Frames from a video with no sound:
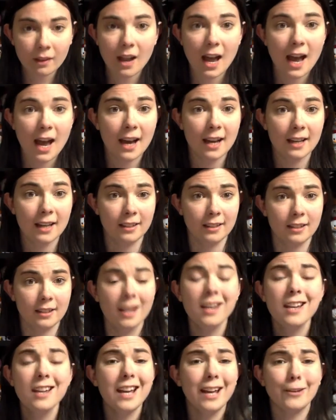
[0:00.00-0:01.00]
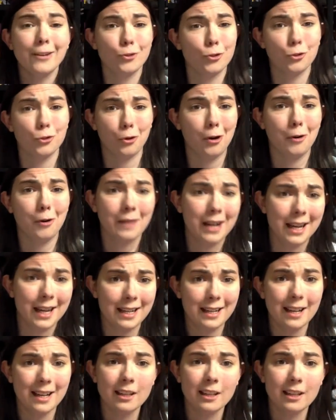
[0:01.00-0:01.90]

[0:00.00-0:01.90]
And it's a short read.